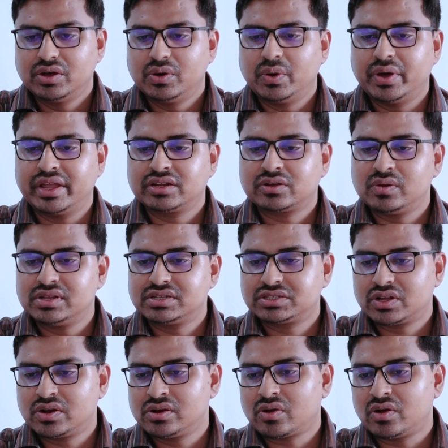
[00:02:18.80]
When
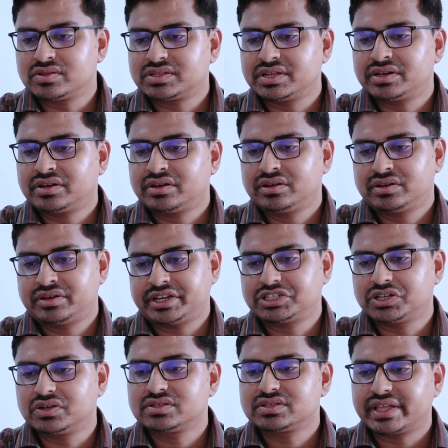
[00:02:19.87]
cholesterol
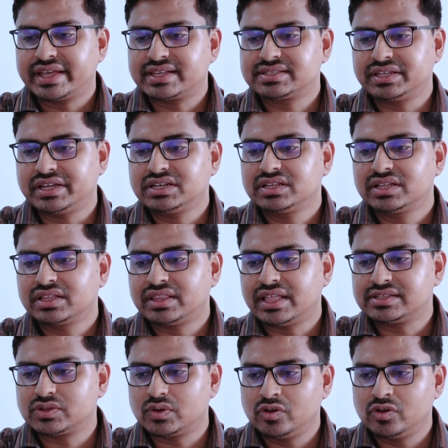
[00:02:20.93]
concentrations exceed the